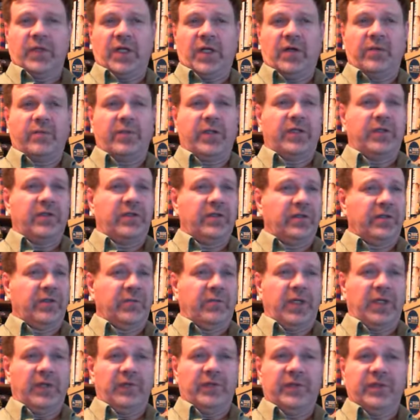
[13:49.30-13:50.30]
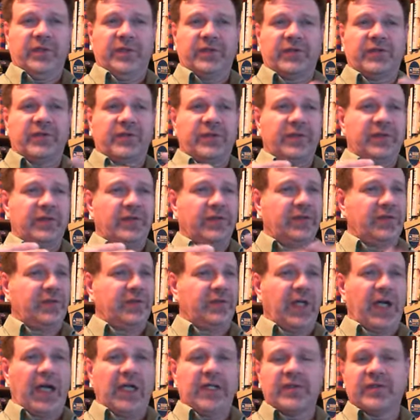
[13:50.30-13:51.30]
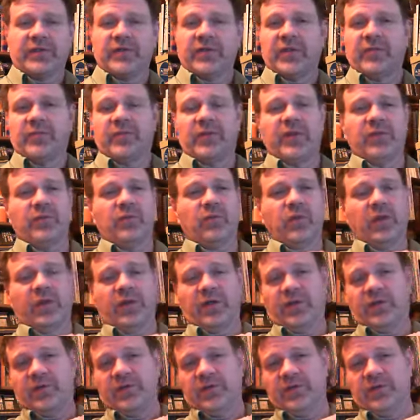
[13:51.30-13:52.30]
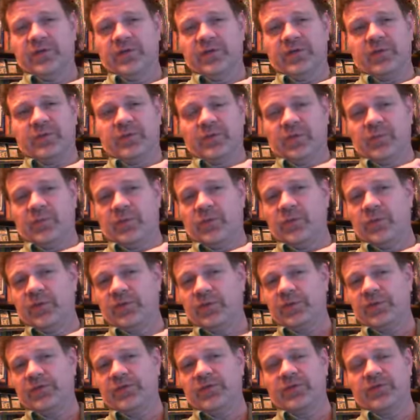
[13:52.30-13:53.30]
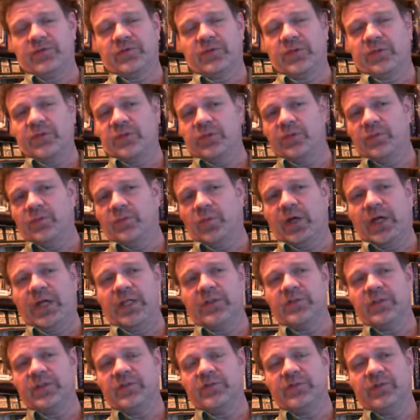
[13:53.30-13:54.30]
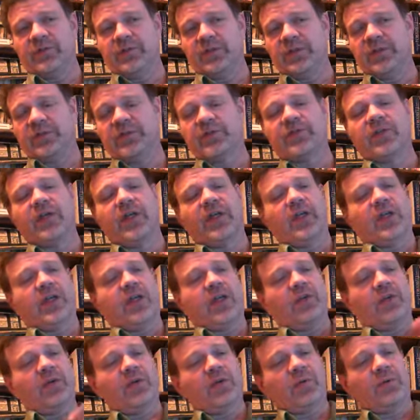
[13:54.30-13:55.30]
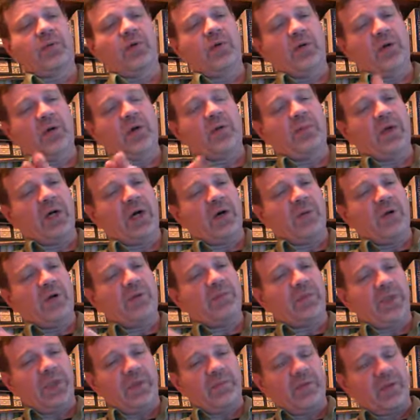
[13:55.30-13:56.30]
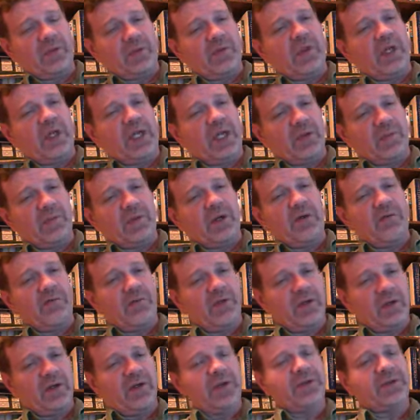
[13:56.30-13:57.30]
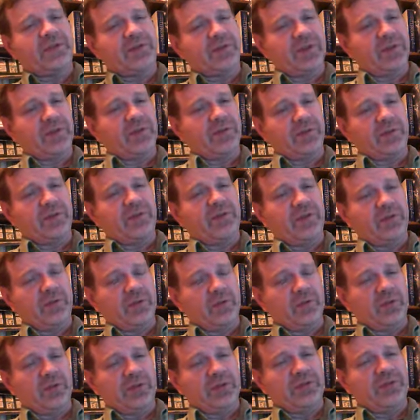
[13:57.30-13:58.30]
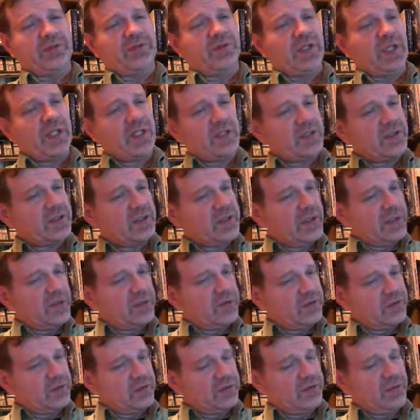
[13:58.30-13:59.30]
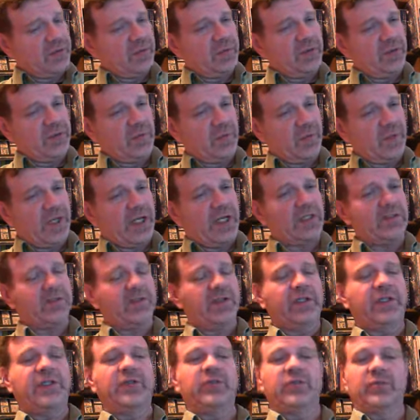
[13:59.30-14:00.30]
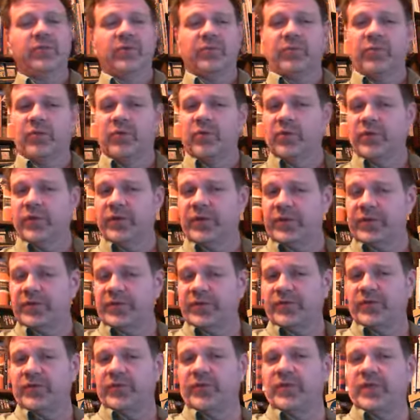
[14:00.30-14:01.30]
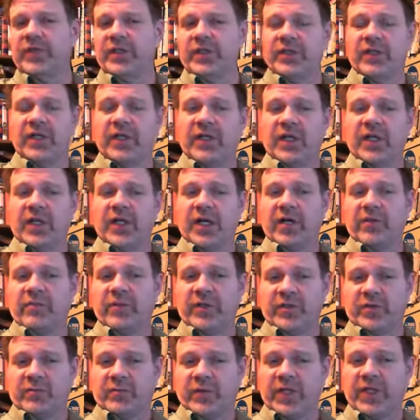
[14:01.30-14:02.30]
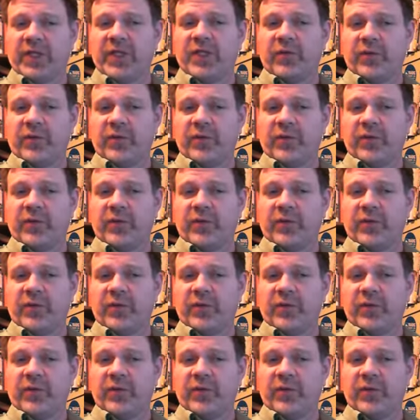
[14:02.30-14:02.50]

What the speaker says: I'll be clear about this. This is not something where the report is distributed widely for this. Your report about what people think about various things within the organization gets distributed widely. Your report concerning how much money